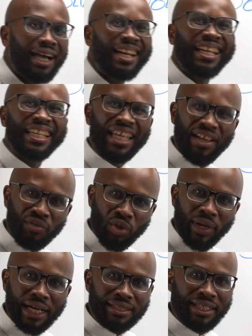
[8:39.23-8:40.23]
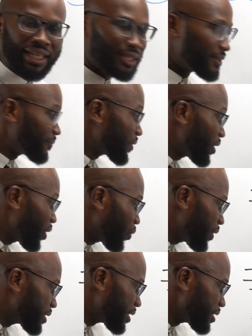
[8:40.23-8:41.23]
And I gave you guys a hint,
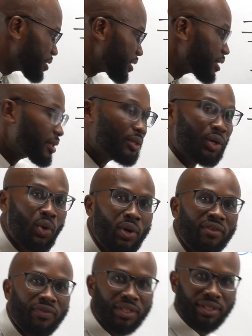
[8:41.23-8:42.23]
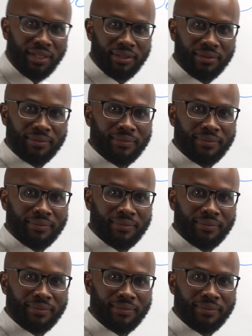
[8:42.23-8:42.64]
which is the coefficient.